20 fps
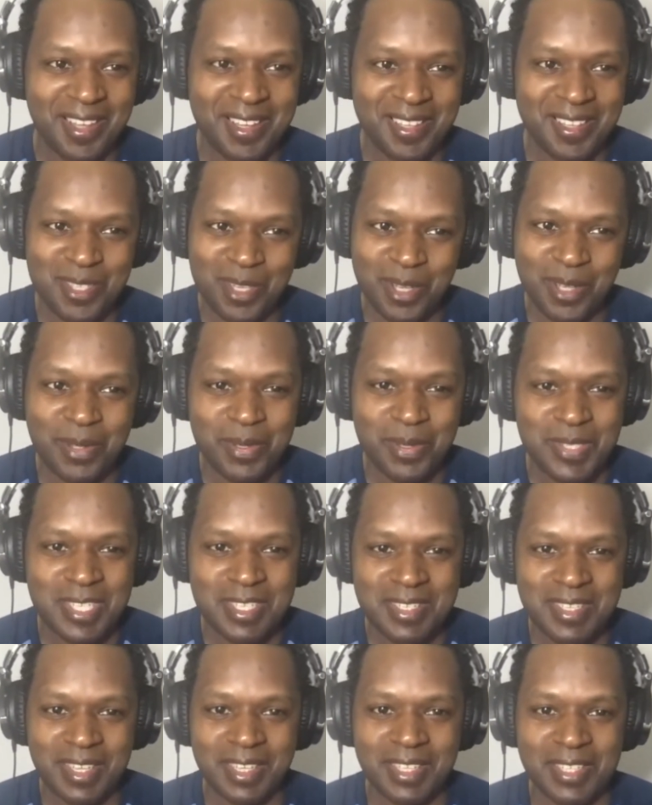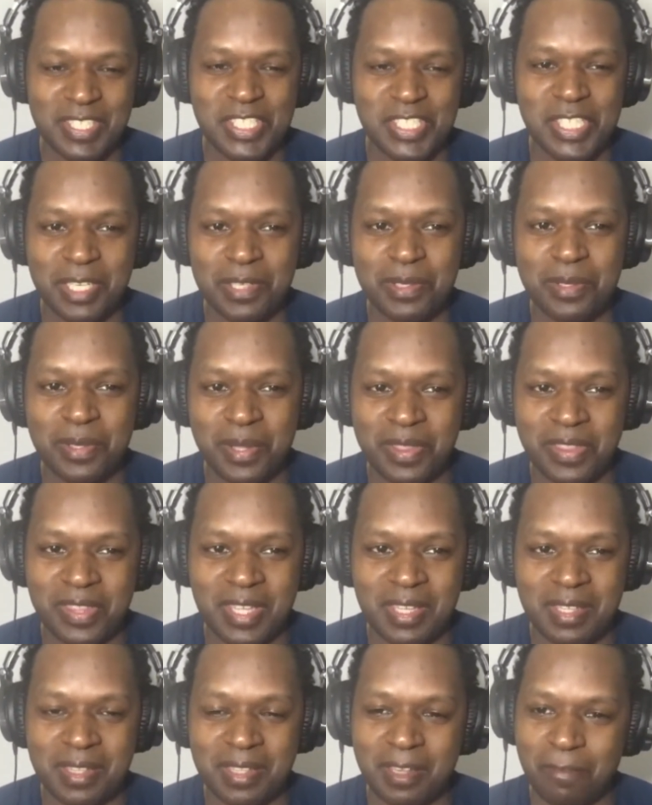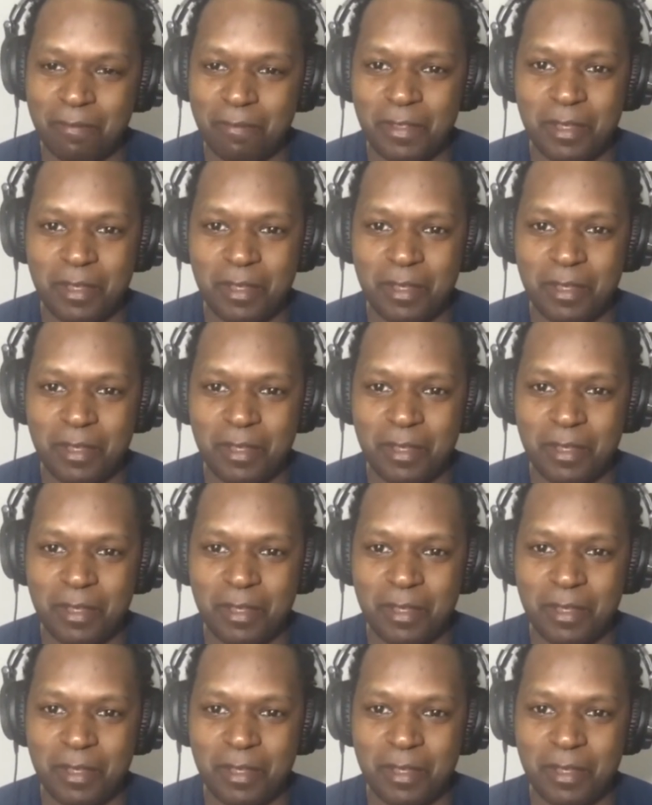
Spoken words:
So it was just like a general thing that